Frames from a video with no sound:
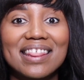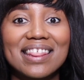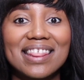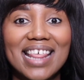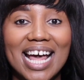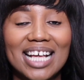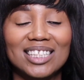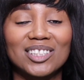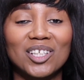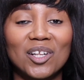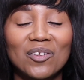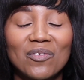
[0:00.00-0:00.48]

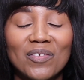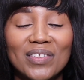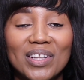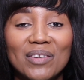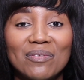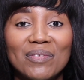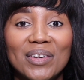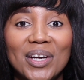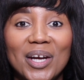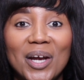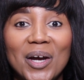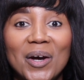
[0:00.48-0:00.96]
That's all for
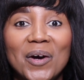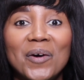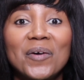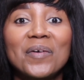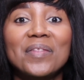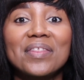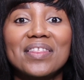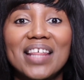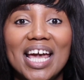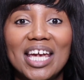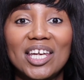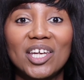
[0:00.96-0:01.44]
the
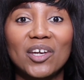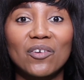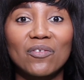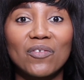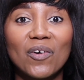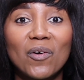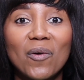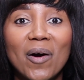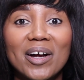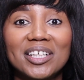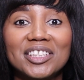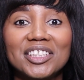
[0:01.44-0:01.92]
video. Thank you
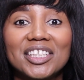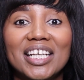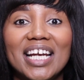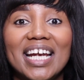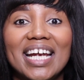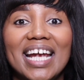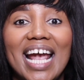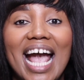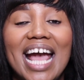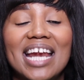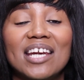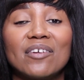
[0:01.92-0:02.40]
for
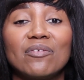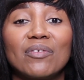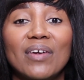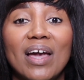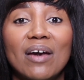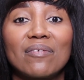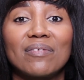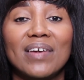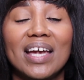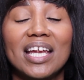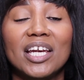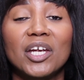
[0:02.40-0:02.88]
watching, and if
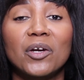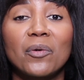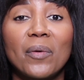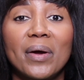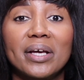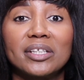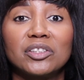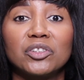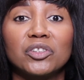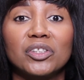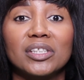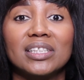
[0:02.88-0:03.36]
you have any
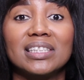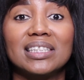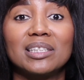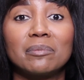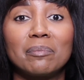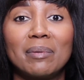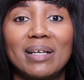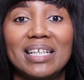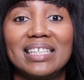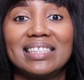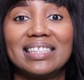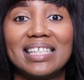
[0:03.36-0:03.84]

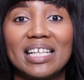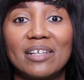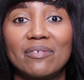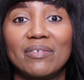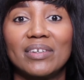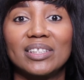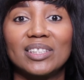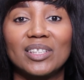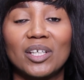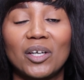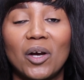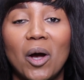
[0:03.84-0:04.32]
questions, please
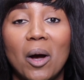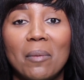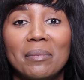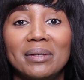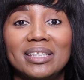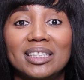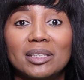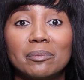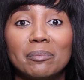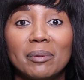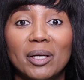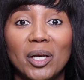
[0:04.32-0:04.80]
leave us a comment